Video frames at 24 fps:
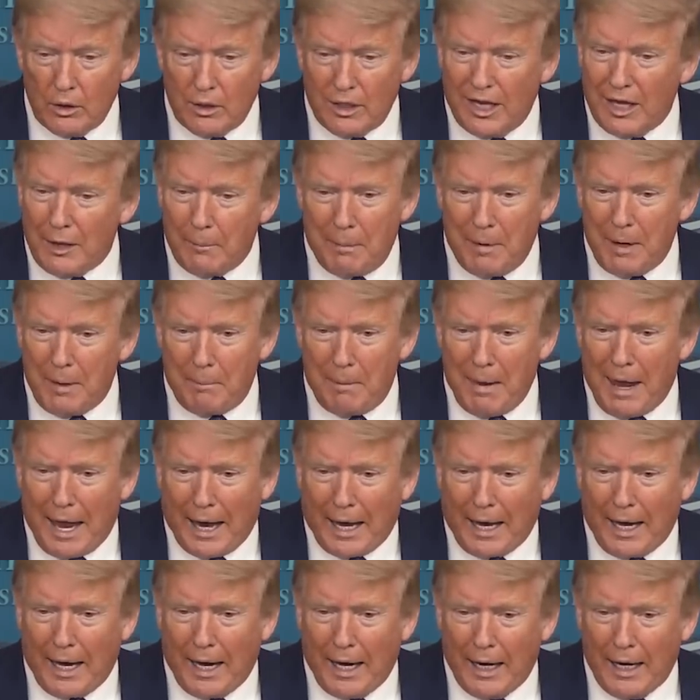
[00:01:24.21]
You got to pay it back.
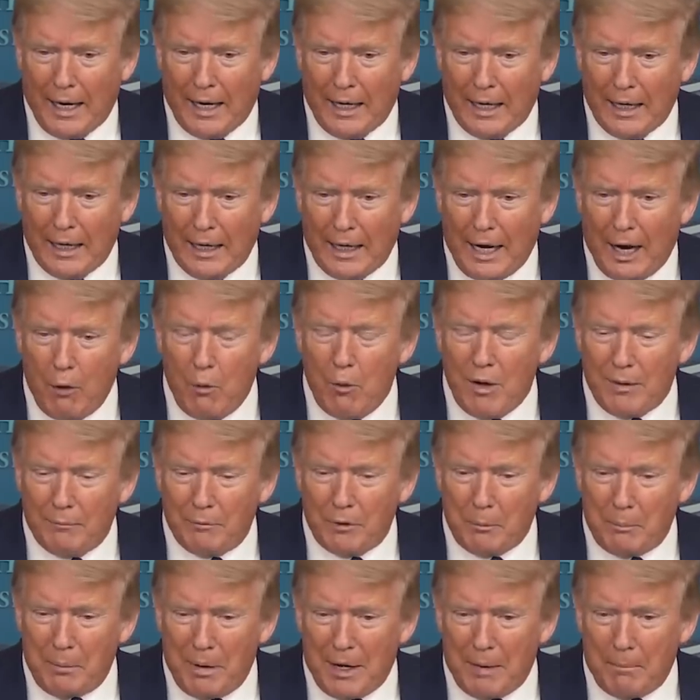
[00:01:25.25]
I want
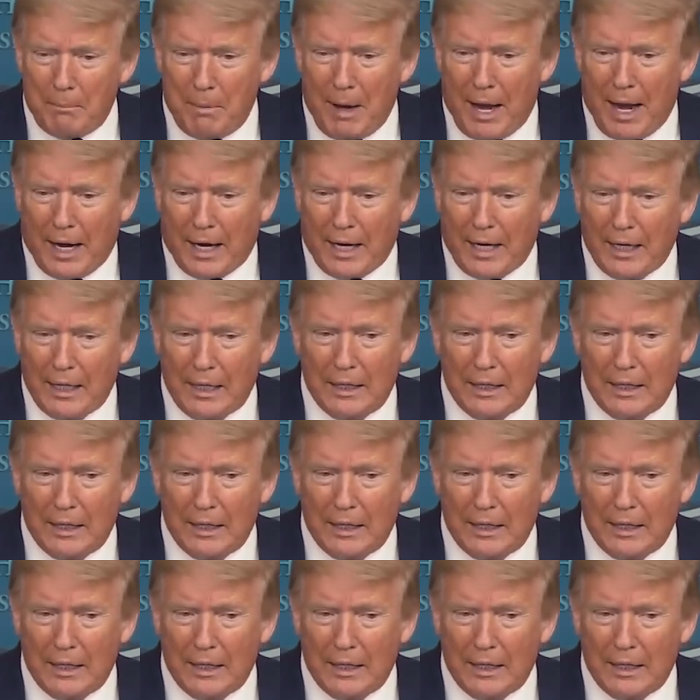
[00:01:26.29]
them to pay it back.